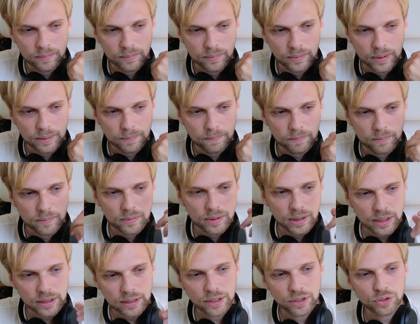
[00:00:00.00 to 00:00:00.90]

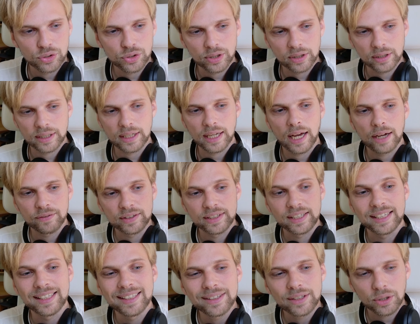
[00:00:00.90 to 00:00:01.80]
Right? They usually have an
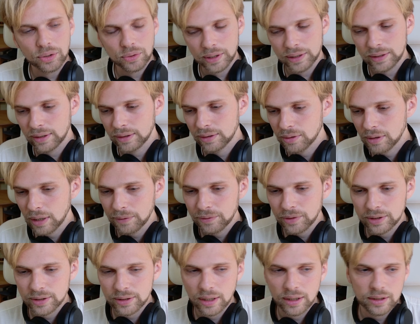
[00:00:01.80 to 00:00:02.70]
integrated
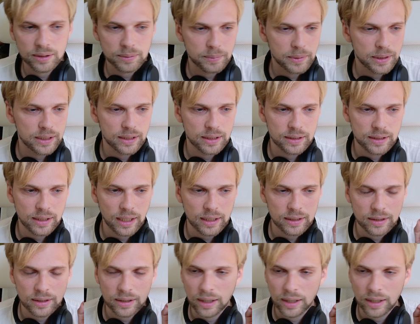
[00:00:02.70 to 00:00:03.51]
graphics card, meaning that